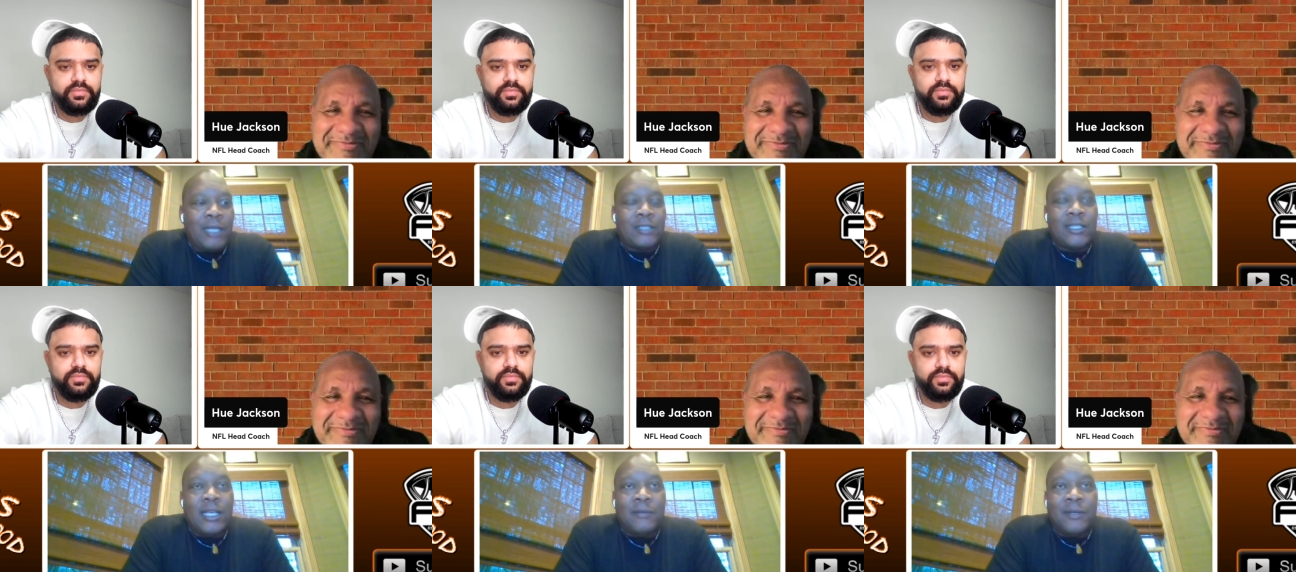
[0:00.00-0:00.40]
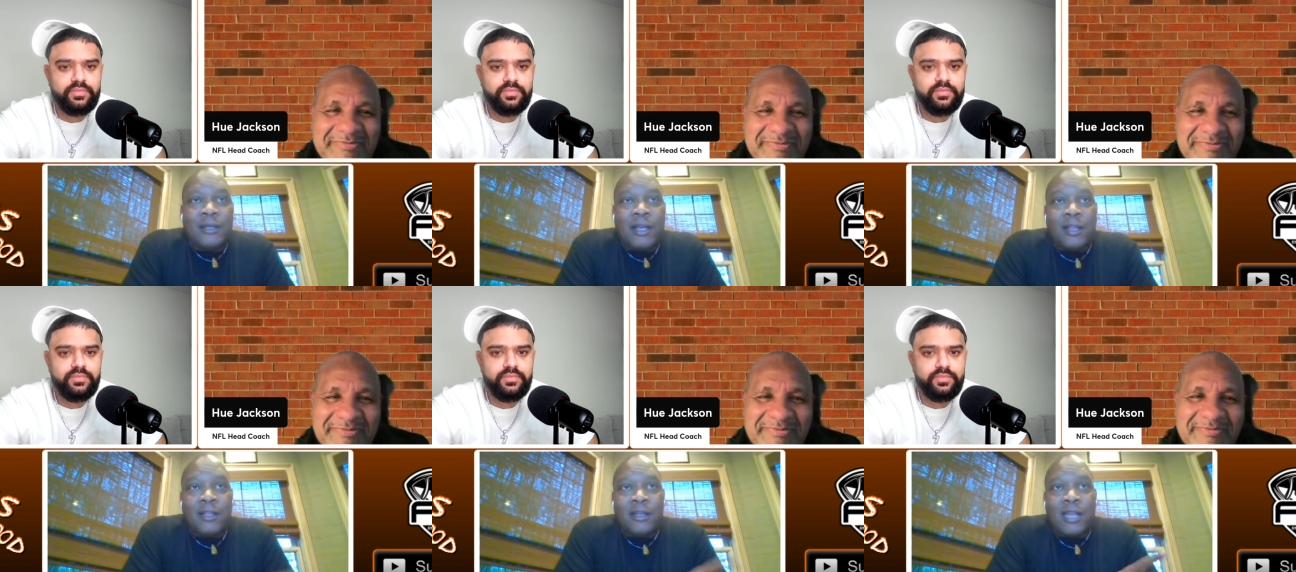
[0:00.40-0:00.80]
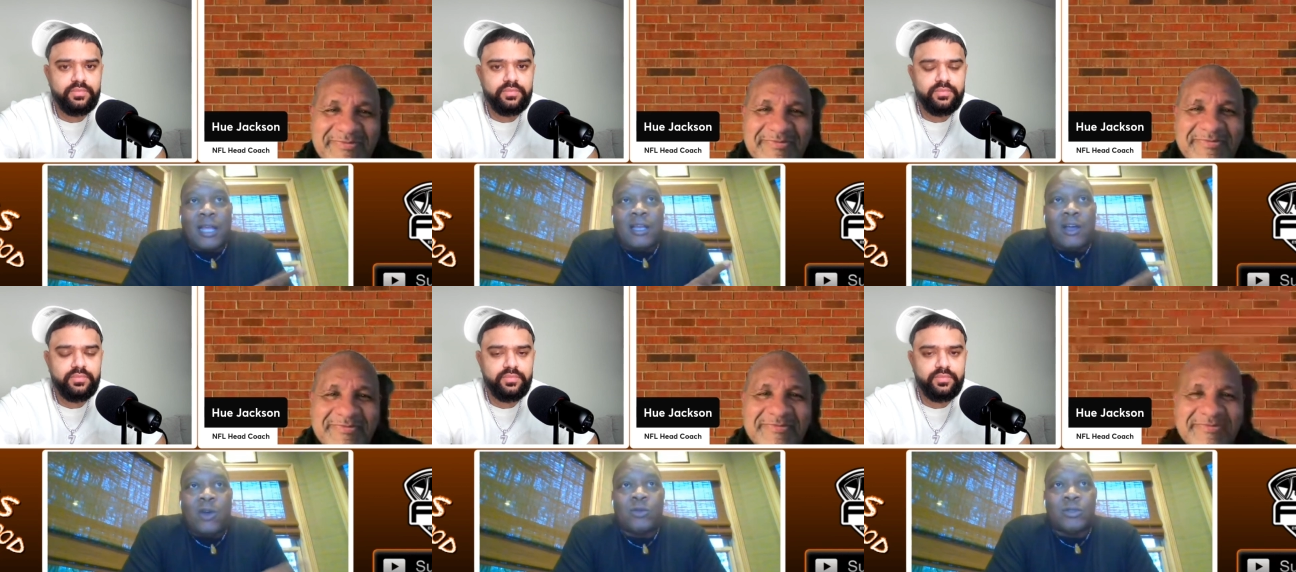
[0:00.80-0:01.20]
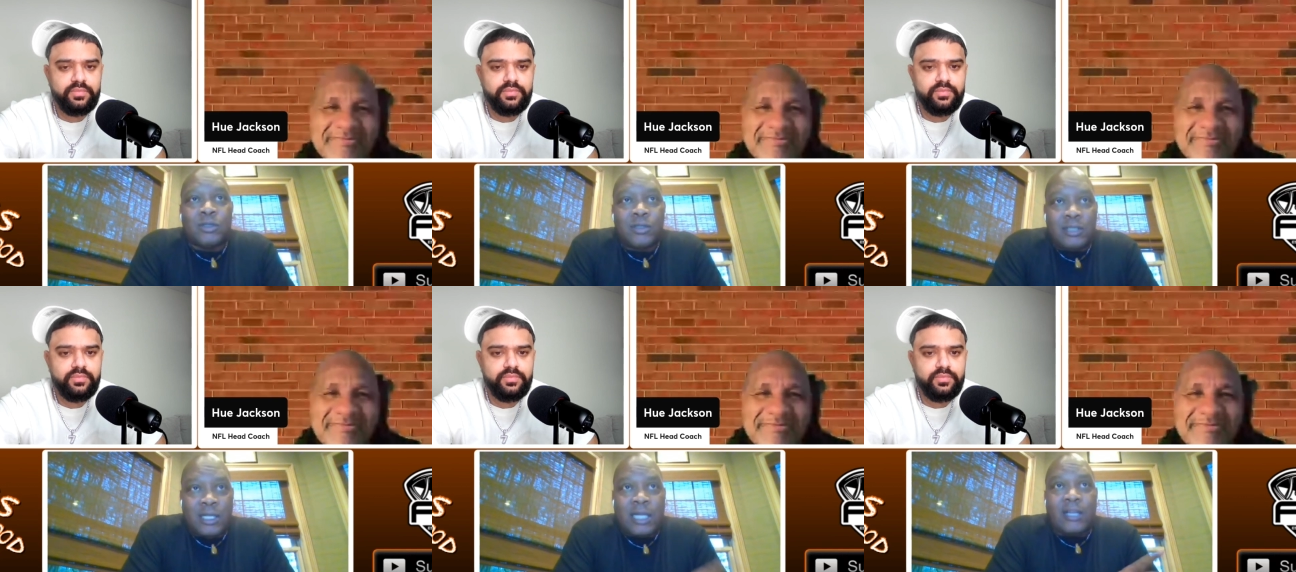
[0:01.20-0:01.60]
Speaker 1: team together and that coach
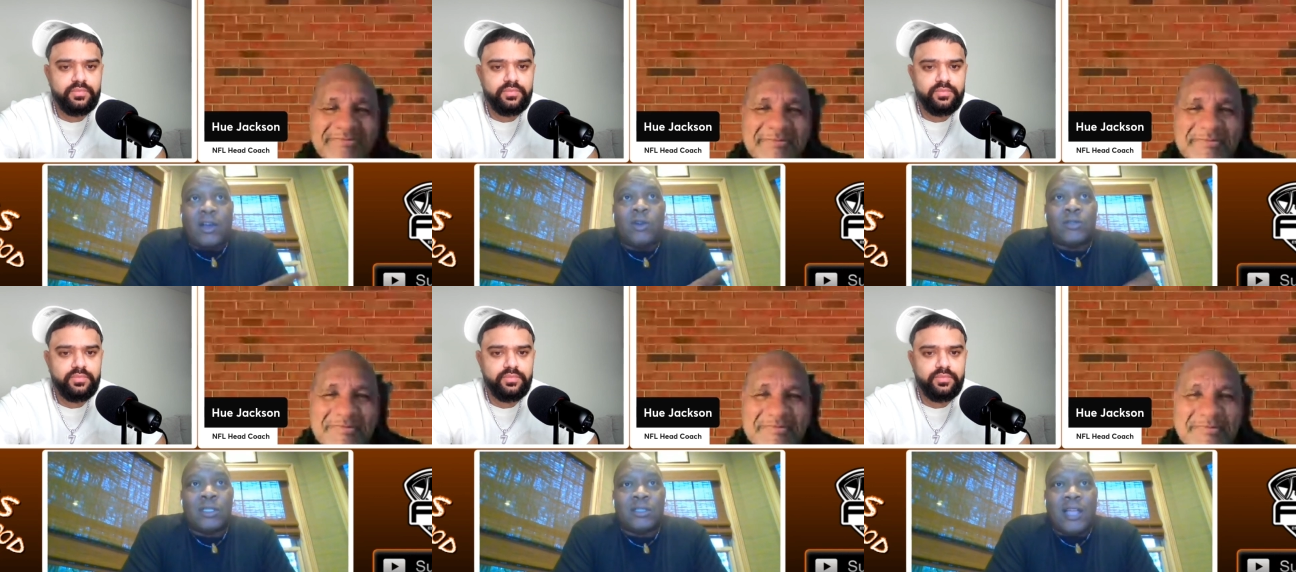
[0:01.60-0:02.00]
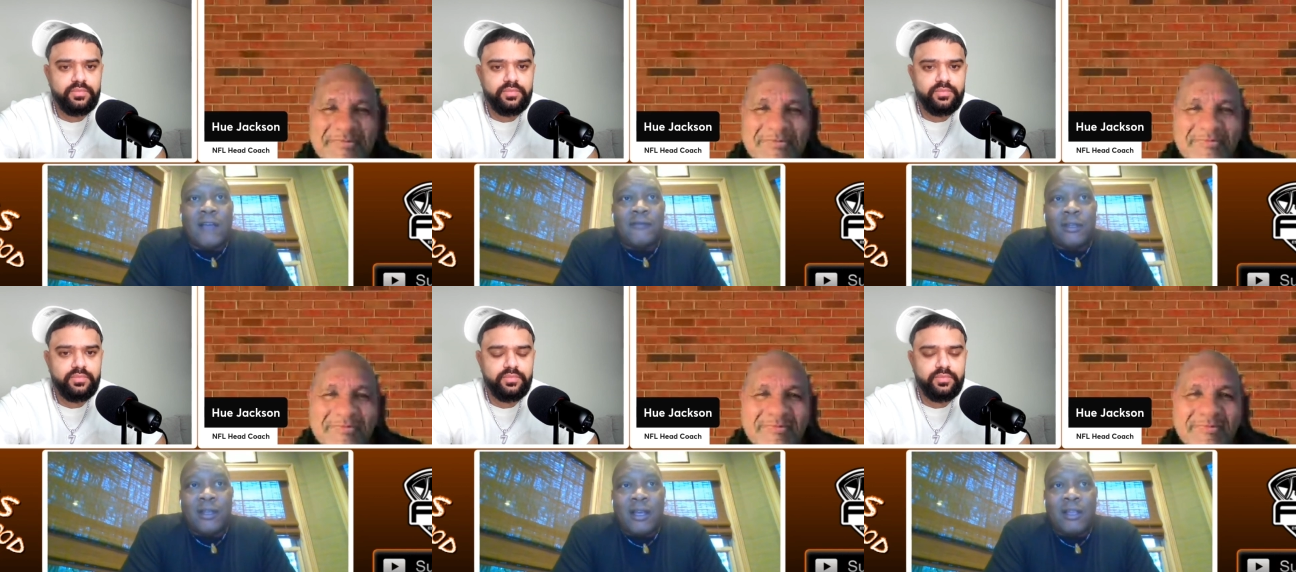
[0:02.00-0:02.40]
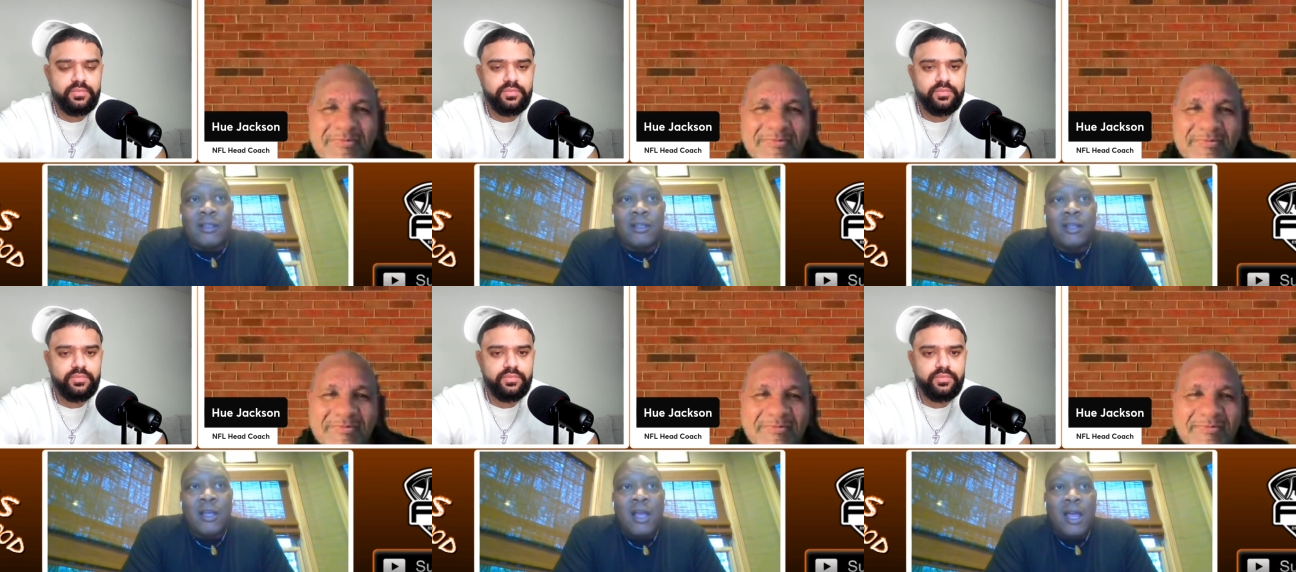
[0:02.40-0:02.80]
and coaching staff together,